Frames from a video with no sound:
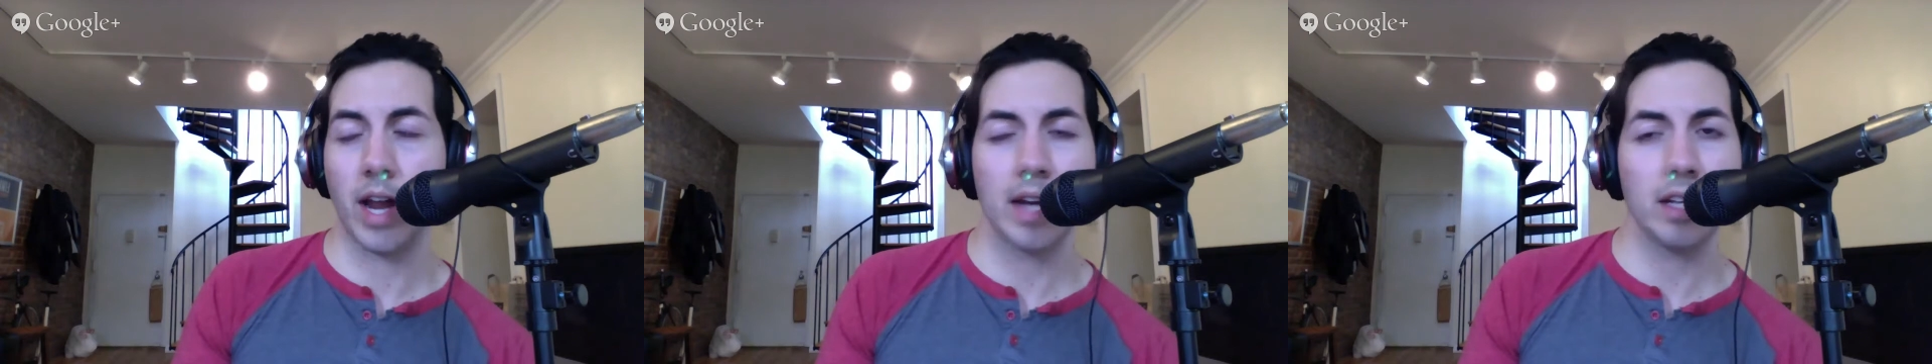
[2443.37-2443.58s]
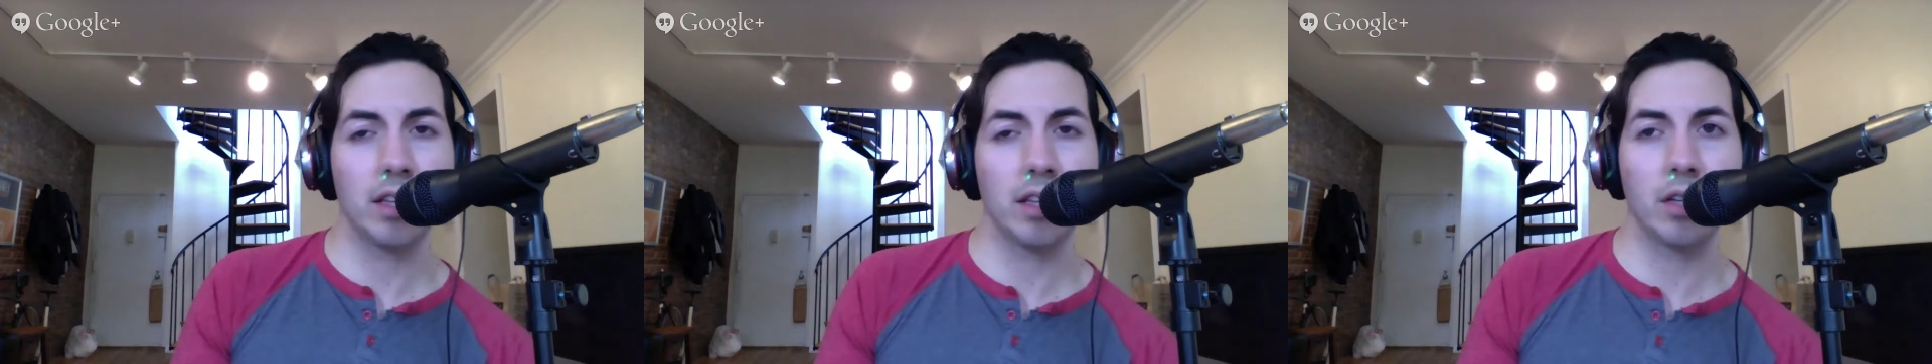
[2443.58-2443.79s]

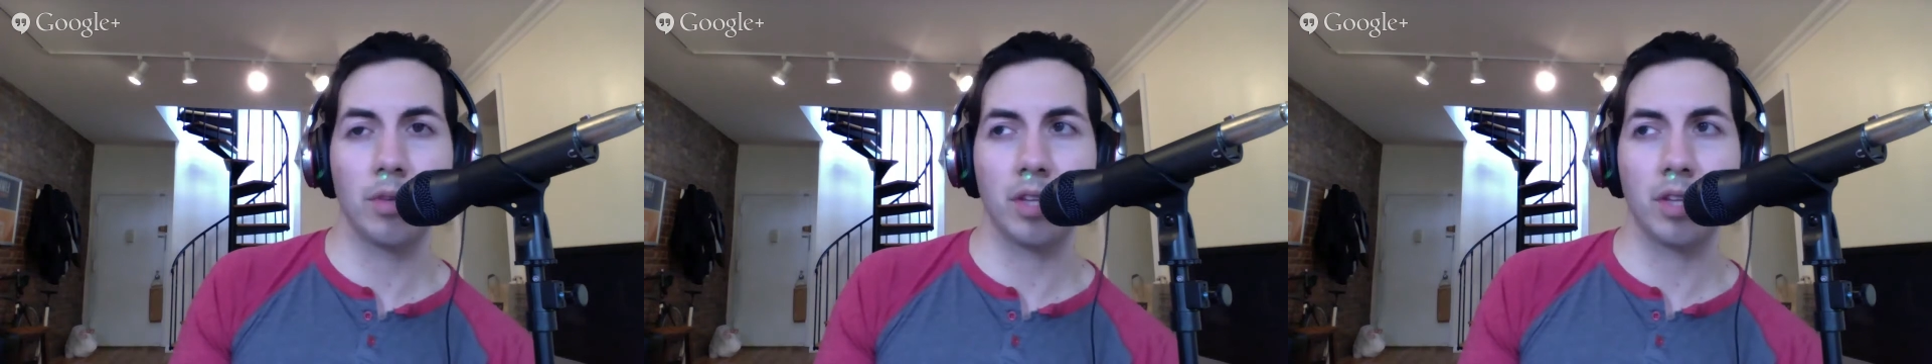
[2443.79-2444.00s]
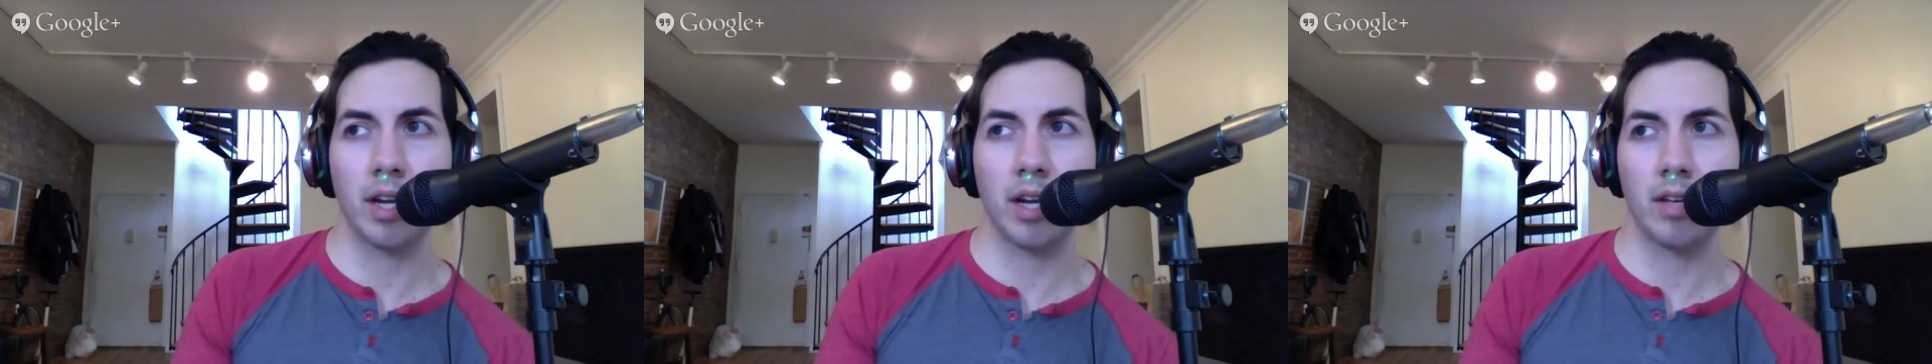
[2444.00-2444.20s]
anything
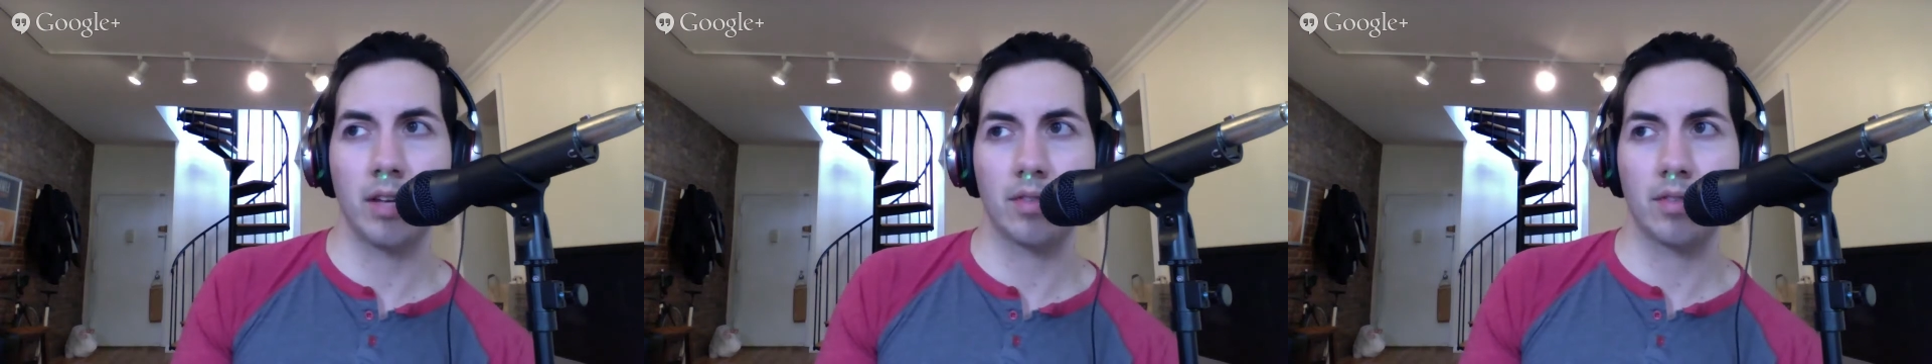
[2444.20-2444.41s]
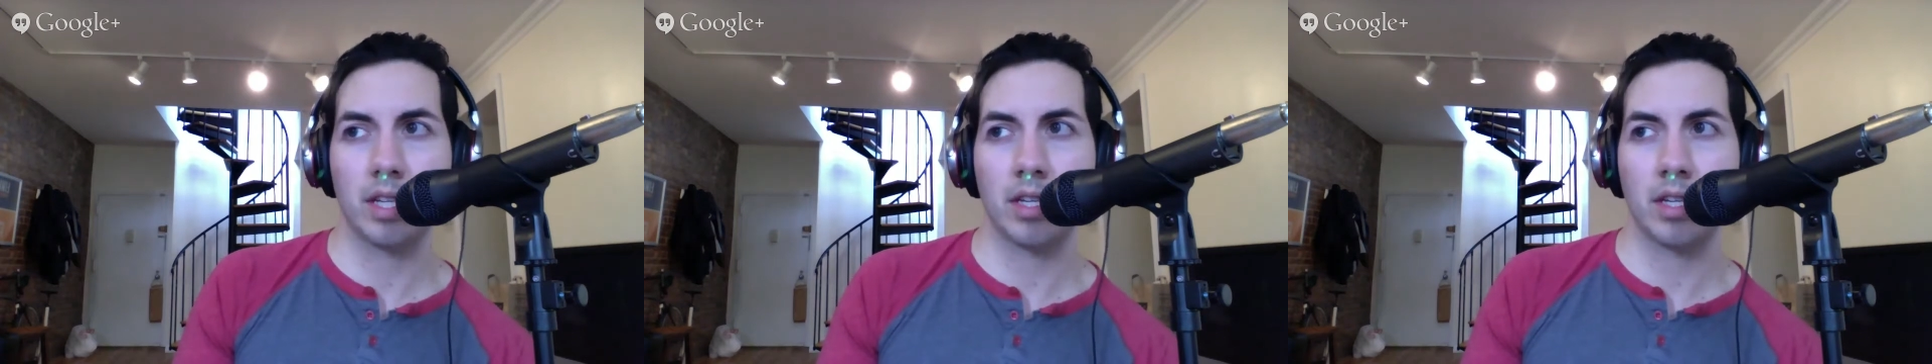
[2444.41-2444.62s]
with an
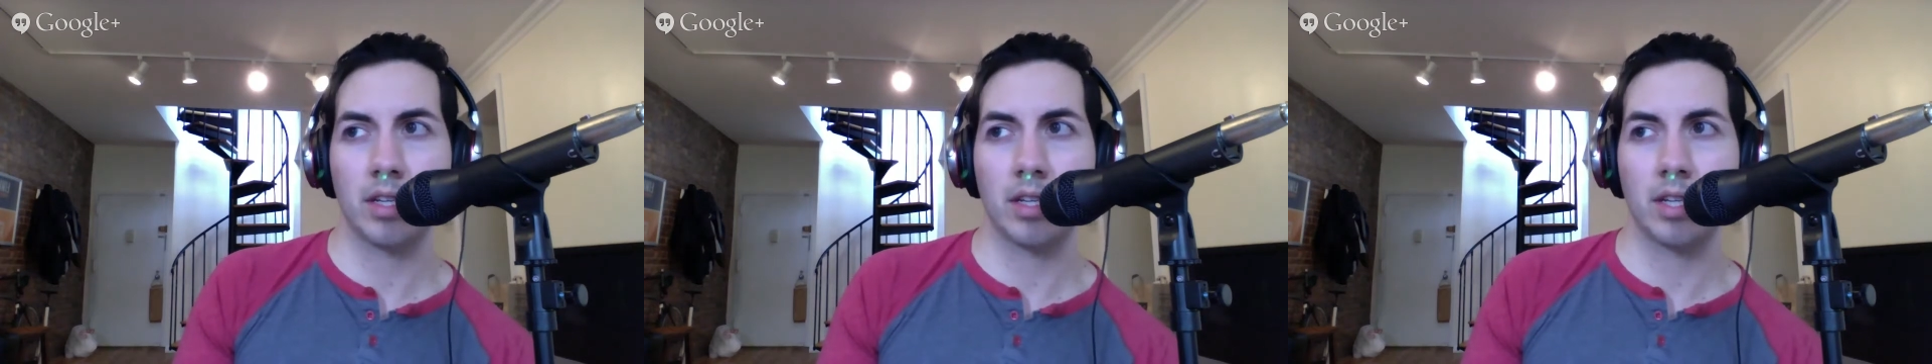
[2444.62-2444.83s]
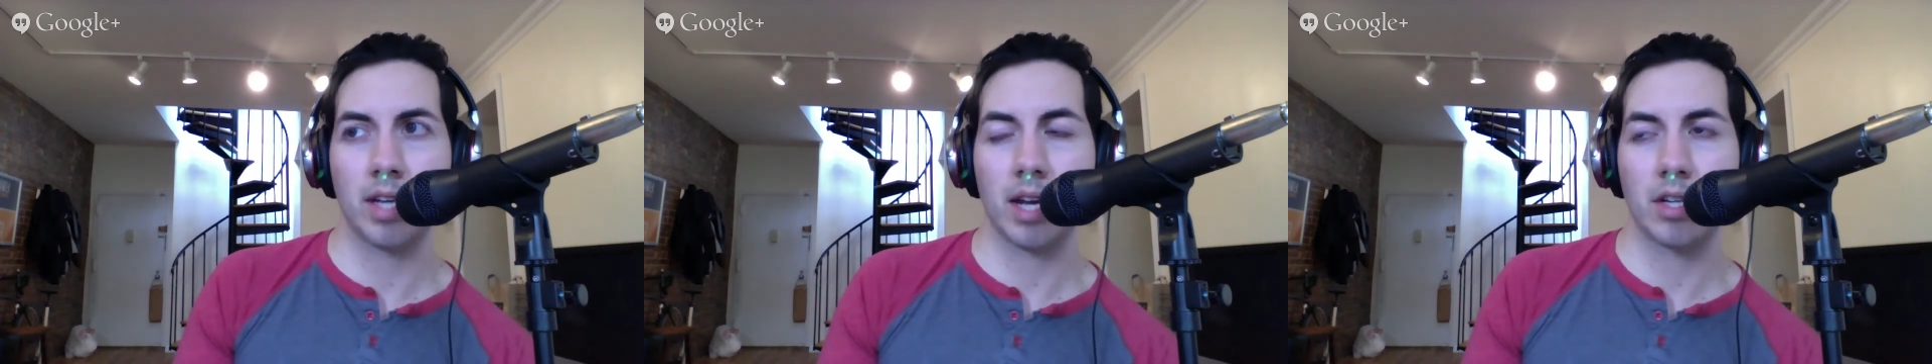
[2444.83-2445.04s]
NFC
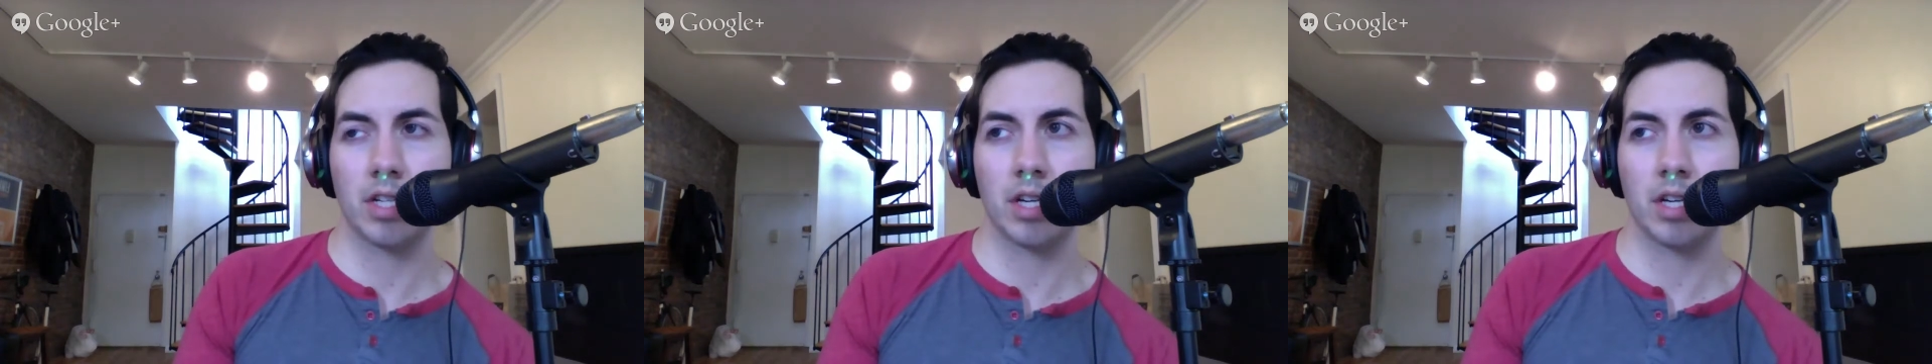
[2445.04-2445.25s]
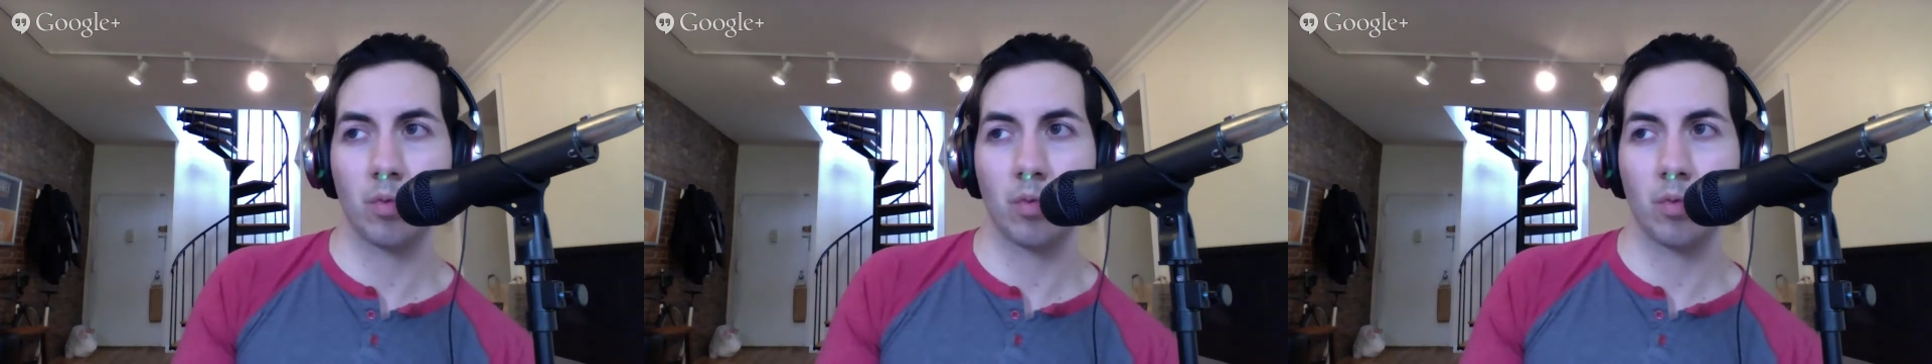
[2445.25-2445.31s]
cashier